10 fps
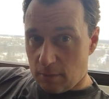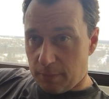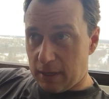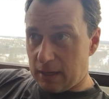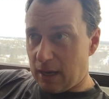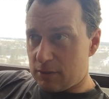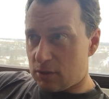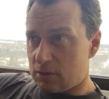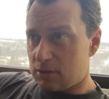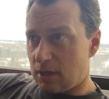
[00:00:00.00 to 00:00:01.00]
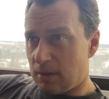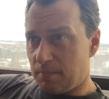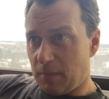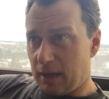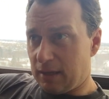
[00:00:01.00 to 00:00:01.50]
but I just
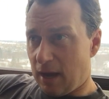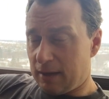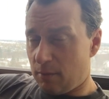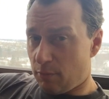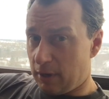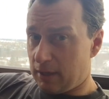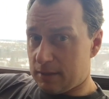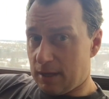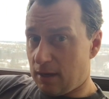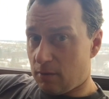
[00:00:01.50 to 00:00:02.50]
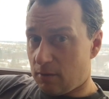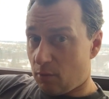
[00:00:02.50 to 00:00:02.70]
I can break it down